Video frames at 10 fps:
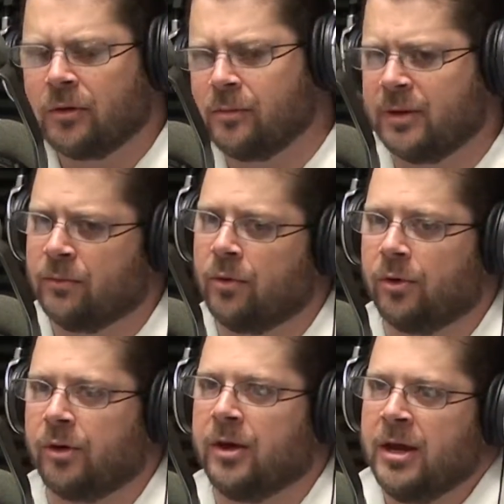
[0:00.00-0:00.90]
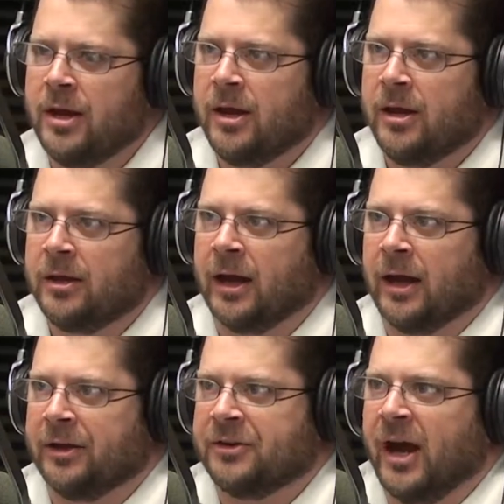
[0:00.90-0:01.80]
a little bit more
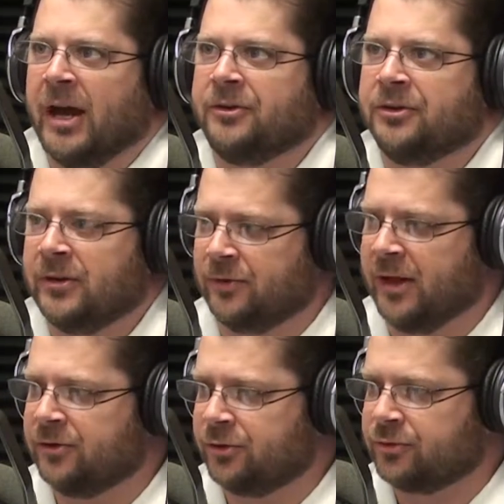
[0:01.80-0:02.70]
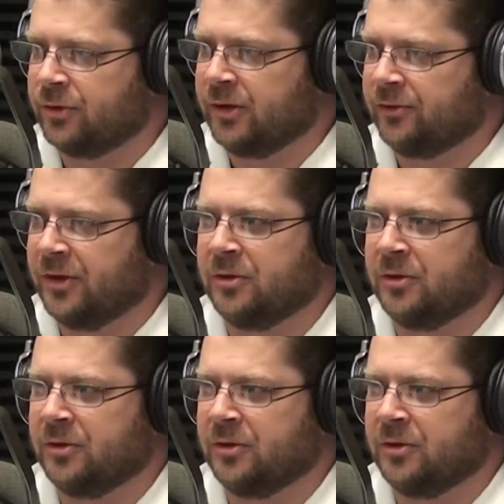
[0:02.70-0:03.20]
tied to different industries,